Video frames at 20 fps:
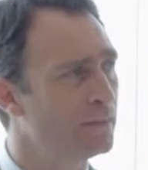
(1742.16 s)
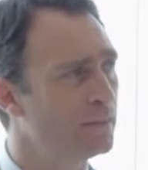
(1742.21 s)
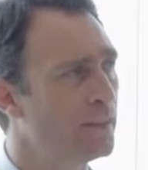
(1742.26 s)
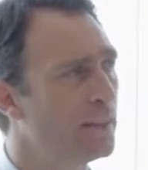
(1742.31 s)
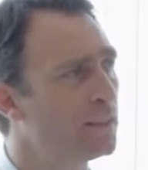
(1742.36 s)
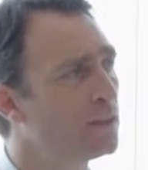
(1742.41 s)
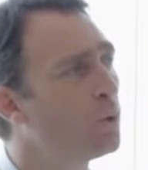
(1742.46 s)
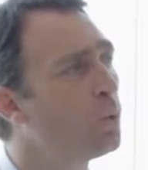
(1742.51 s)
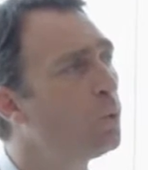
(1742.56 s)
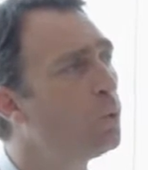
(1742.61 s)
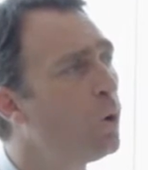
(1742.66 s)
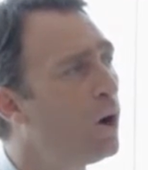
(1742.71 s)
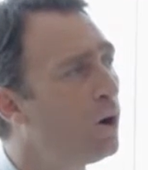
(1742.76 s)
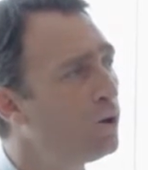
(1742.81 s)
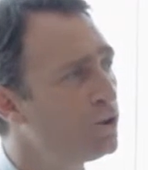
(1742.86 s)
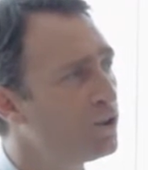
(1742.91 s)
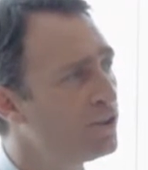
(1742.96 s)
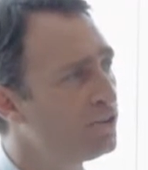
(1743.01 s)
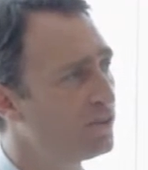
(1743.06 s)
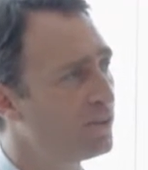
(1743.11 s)
that
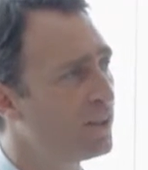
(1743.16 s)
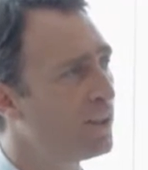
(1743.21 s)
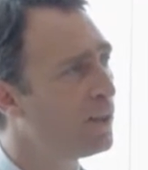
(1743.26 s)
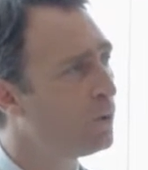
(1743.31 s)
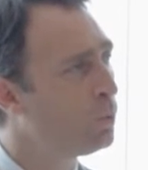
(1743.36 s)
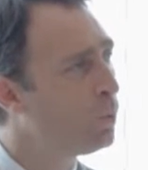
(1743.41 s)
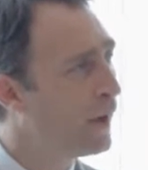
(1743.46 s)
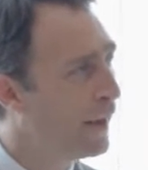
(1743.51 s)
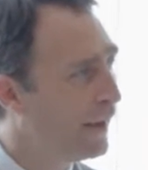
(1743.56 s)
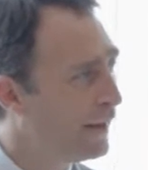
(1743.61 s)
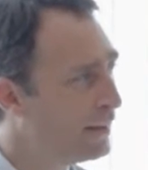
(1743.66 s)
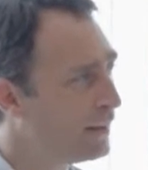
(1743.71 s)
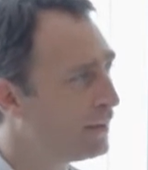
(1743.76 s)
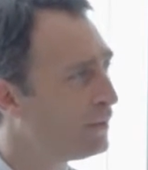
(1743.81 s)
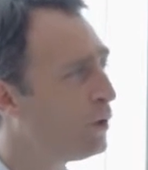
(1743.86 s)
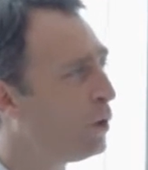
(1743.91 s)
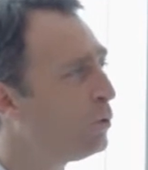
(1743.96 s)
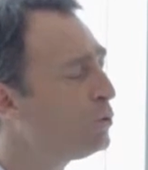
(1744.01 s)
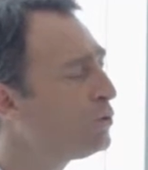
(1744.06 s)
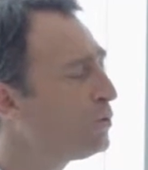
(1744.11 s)
washes away
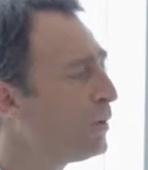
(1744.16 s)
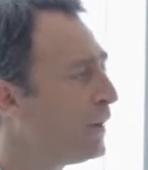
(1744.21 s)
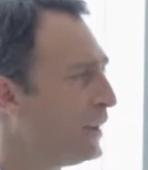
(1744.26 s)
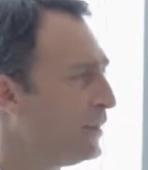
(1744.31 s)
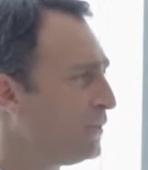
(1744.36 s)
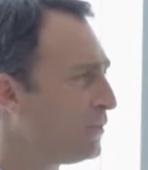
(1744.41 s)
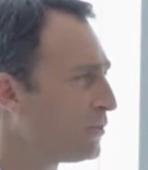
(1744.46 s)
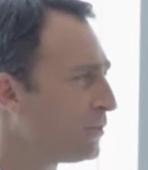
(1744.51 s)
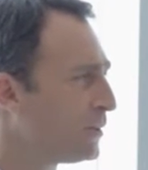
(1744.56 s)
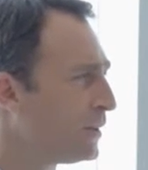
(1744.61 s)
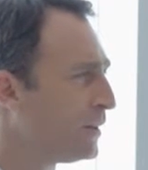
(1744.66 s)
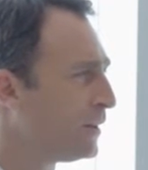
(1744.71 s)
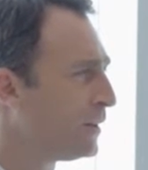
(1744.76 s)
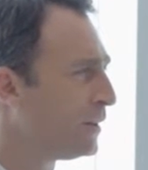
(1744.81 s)
those feelings.